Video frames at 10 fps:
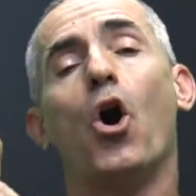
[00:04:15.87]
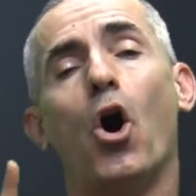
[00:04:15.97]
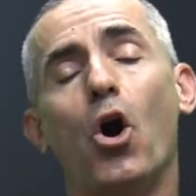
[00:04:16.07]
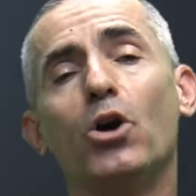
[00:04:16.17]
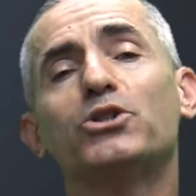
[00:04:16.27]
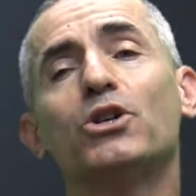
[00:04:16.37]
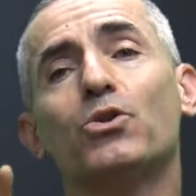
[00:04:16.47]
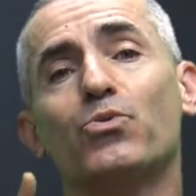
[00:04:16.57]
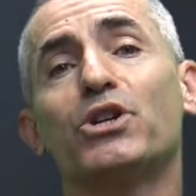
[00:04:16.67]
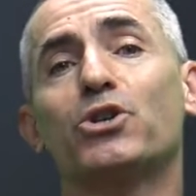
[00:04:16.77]
Also, the
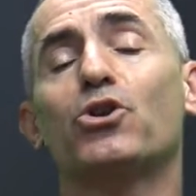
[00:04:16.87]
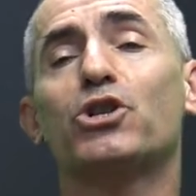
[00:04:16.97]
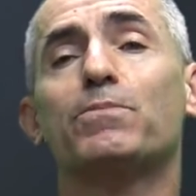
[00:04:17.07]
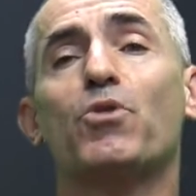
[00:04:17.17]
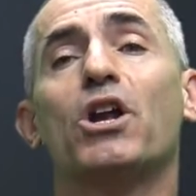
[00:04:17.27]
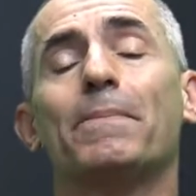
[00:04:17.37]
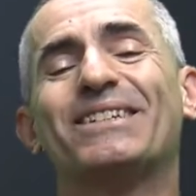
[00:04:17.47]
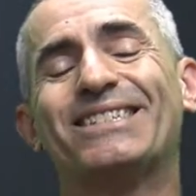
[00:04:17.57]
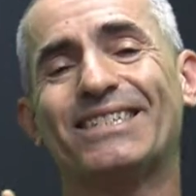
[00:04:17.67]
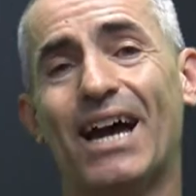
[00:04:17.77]
researchers brought up a
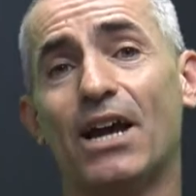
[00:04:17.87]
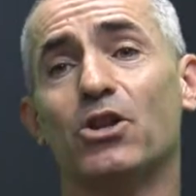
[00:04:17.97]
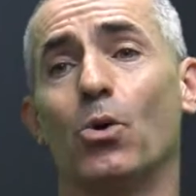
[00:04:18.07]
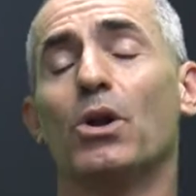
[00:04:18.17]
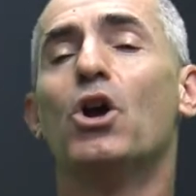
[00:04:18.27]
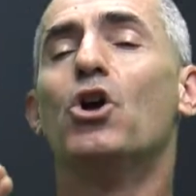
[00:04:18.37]
side note.